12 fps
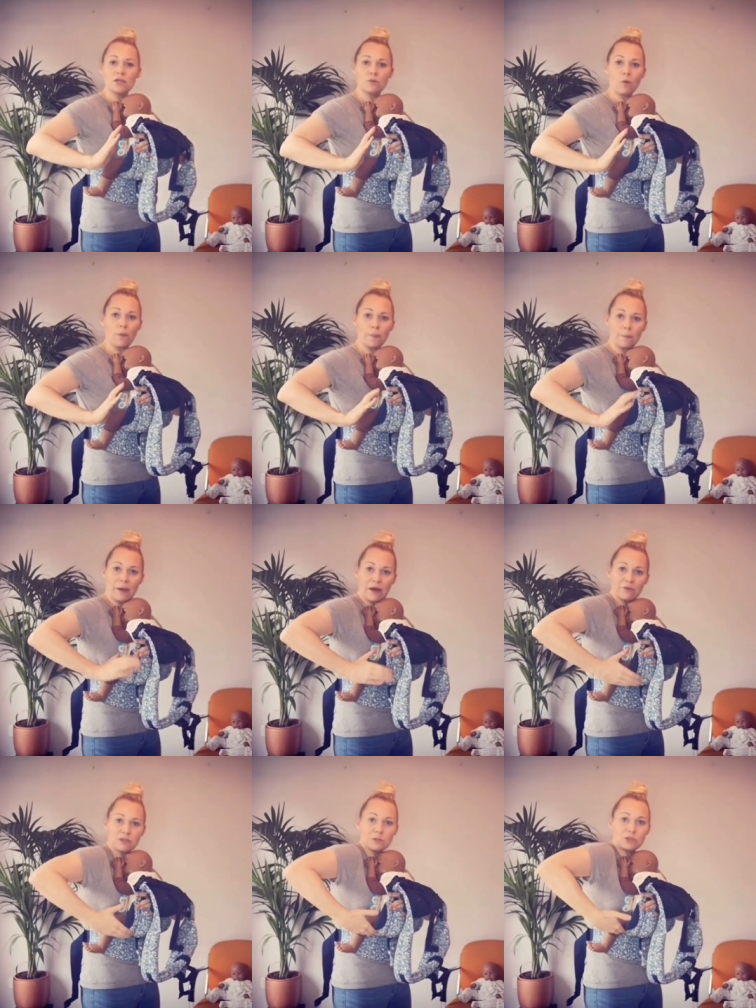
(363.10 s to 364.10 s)
You want the
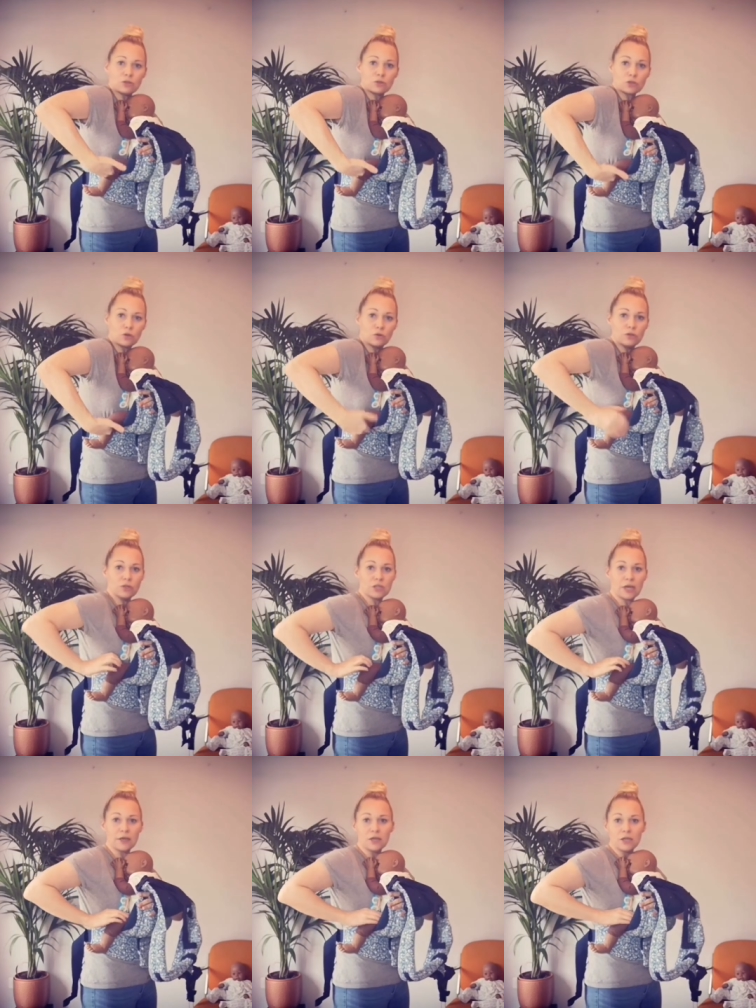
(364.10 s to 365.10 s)
pelvis to be tucked
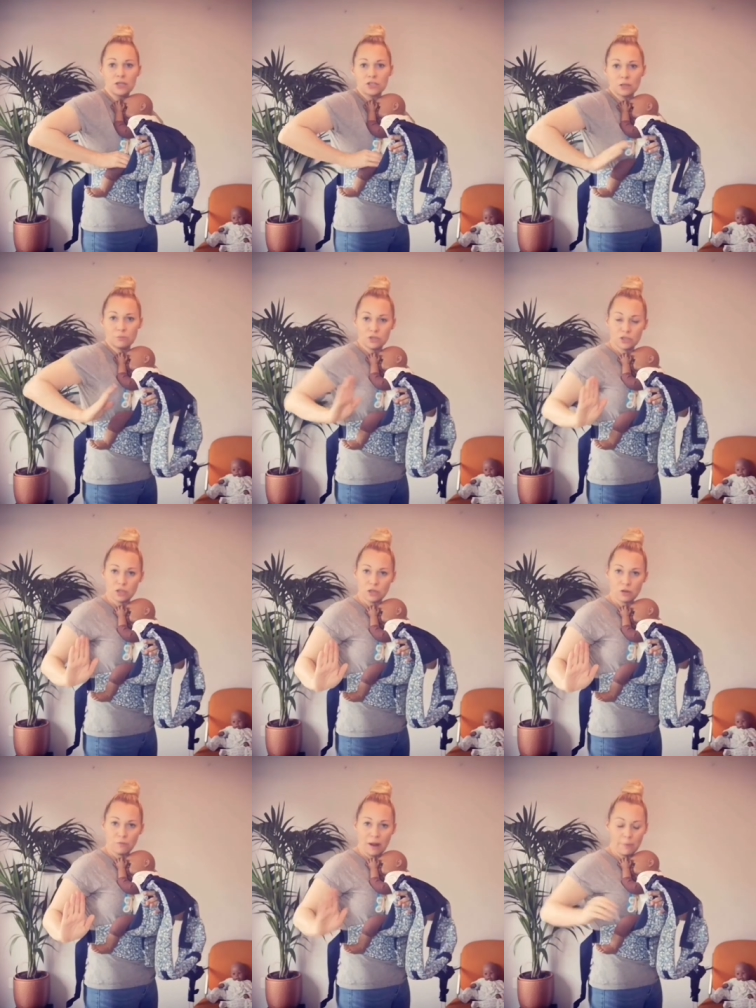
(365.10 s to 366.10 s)
under. So I'm just going
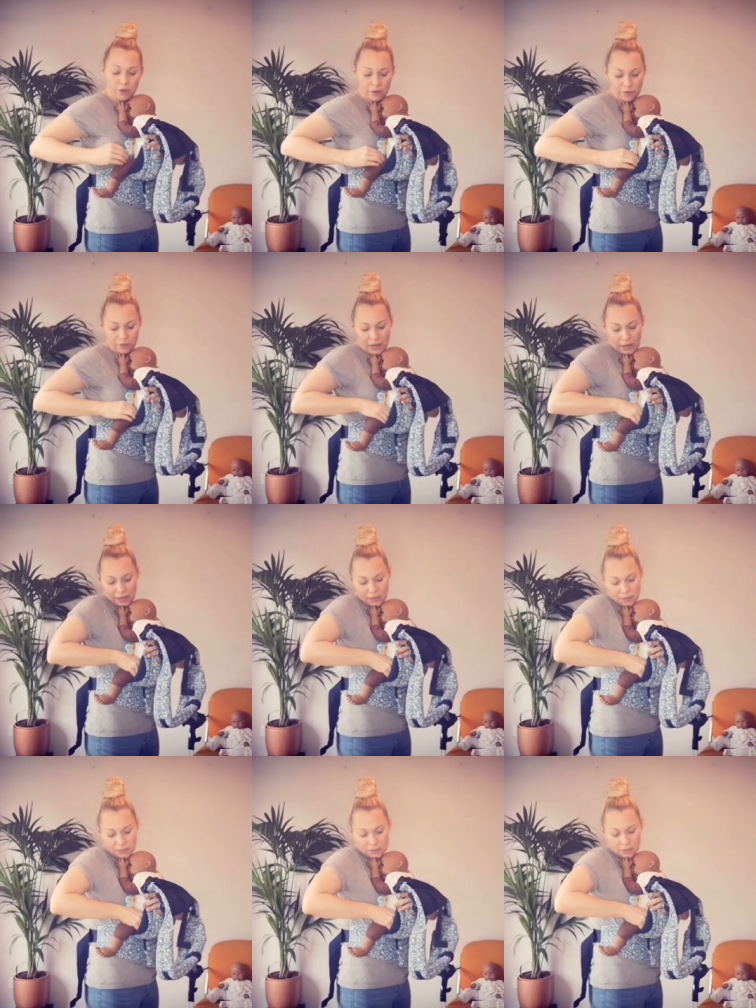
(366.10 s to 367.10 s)
to grab her
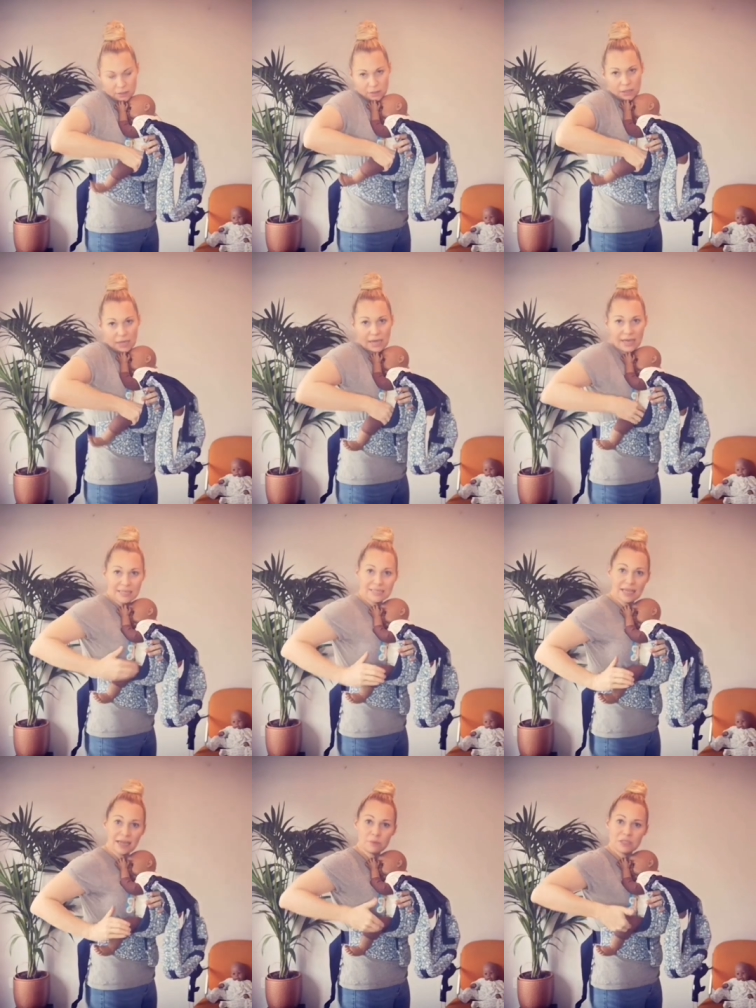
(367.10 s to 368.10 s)
thighs. And it's
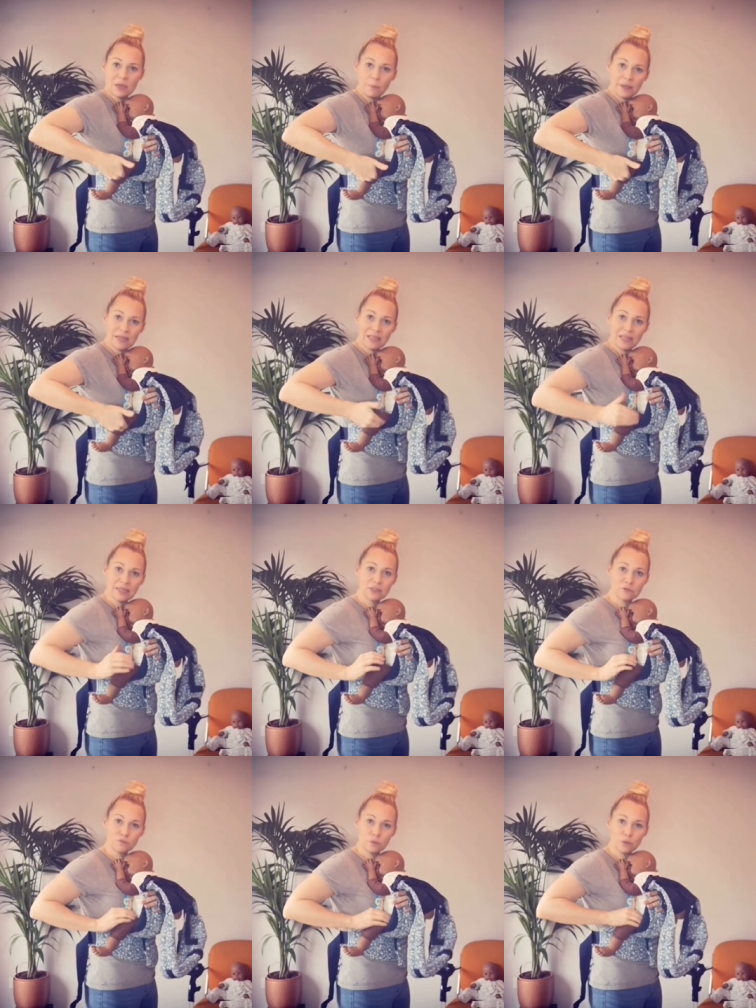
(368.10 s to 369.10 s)
like I'm tipping a
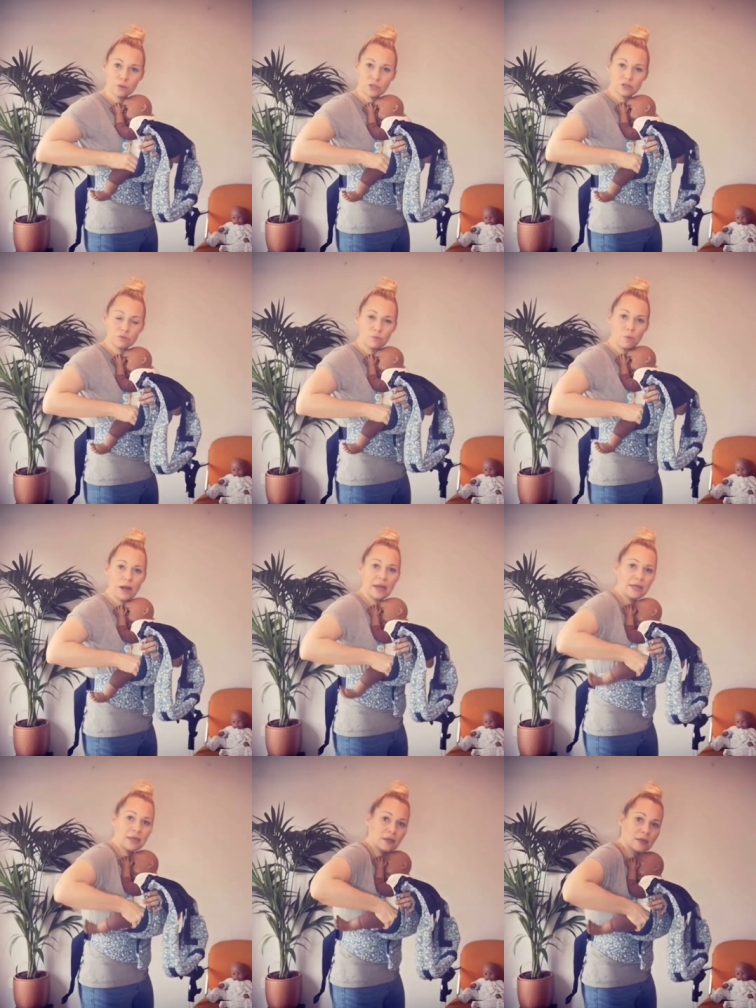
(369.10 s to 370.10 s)
glass of water
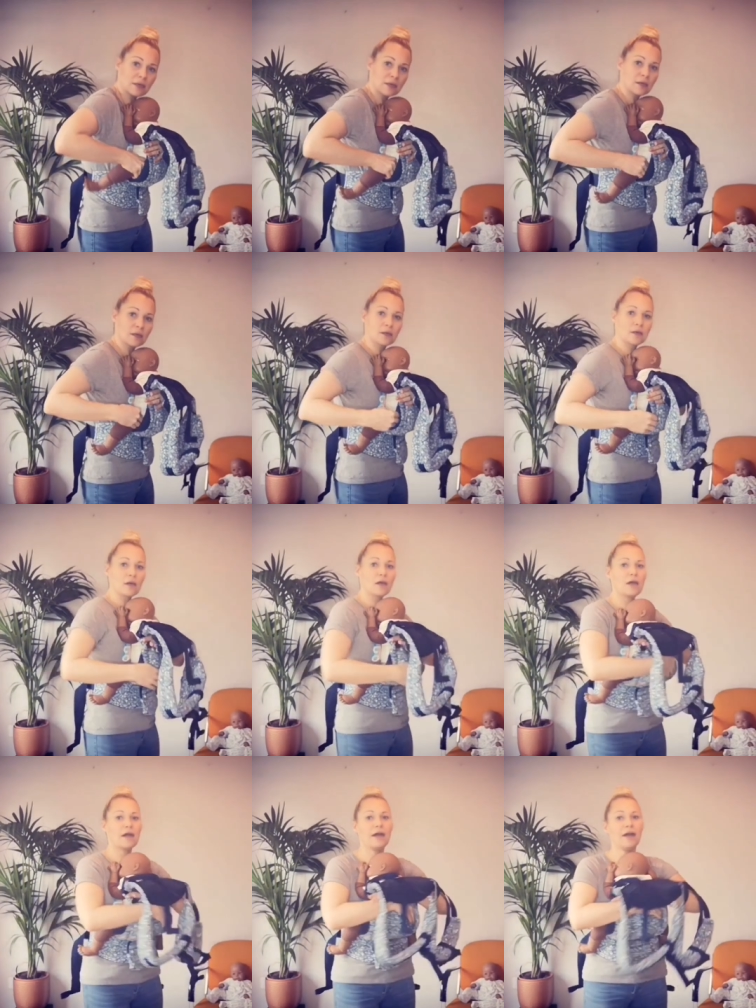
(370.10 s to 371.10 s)
away.
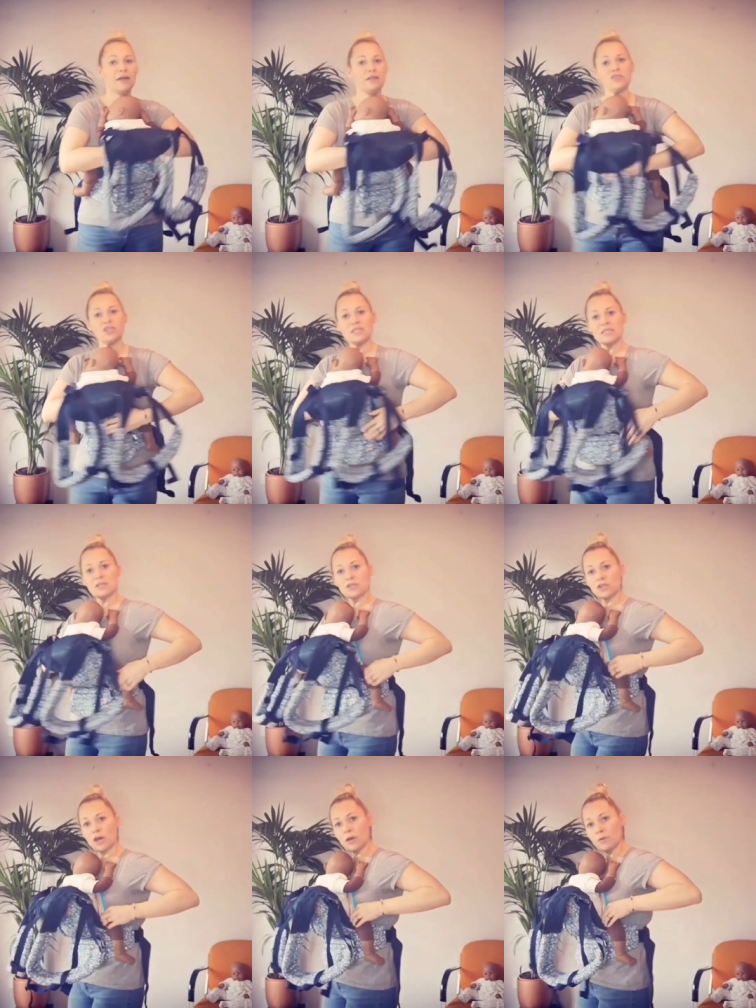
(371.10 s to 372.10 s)
And as you can see, her
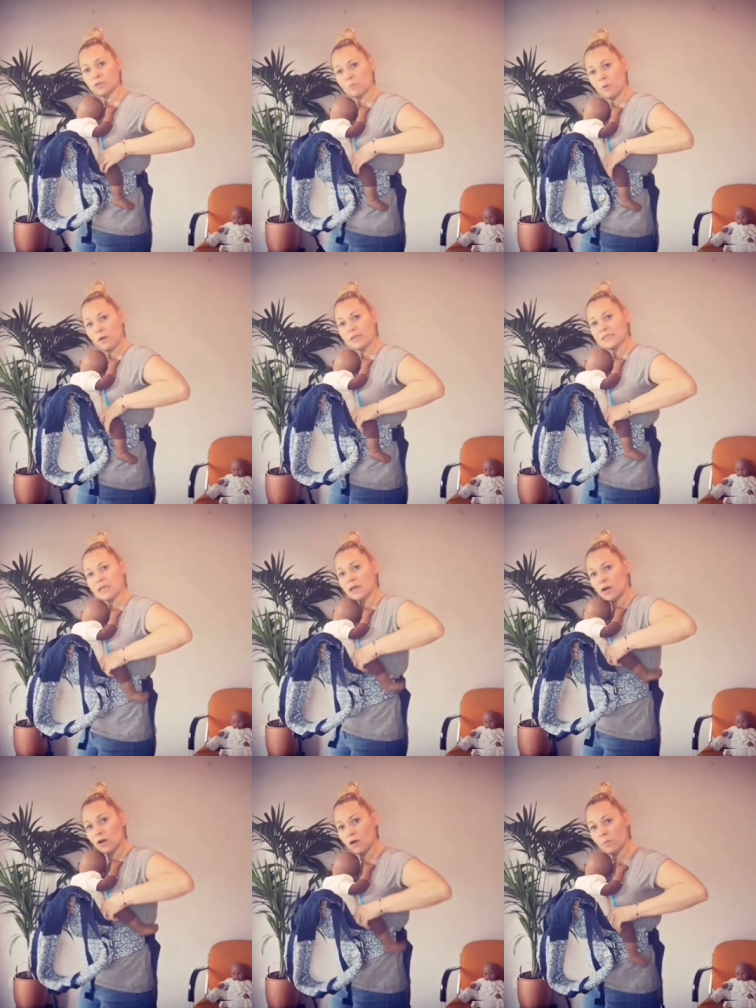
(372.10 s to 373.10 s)
toes are pointing
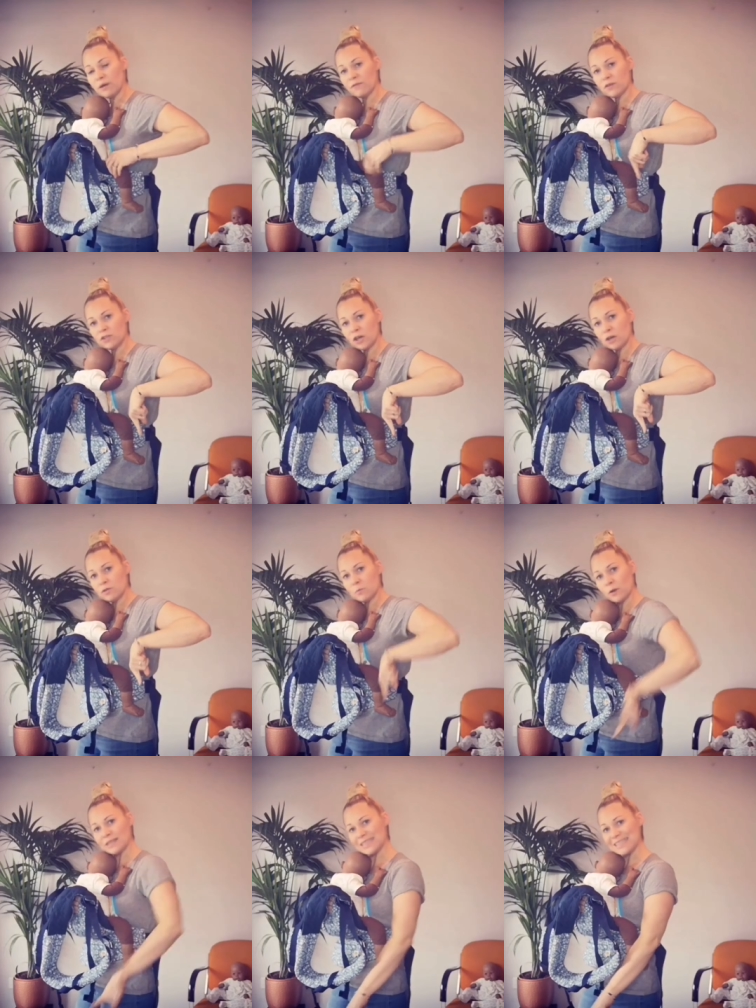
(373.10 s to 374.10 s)
up. If the toes are
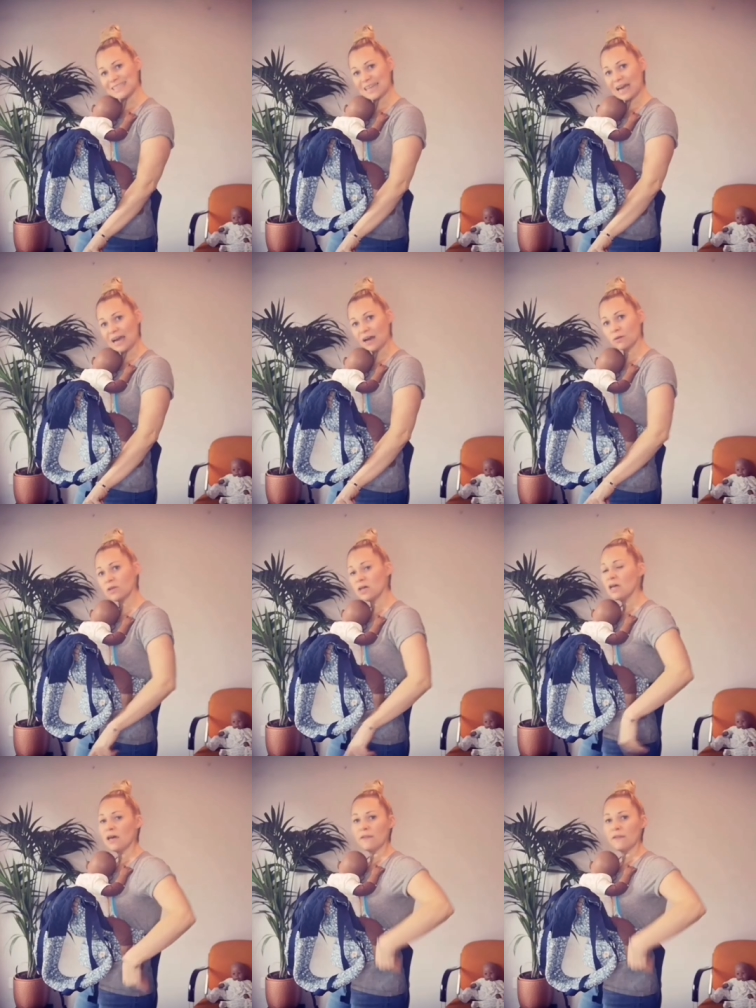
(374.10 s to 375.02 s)
pointing down,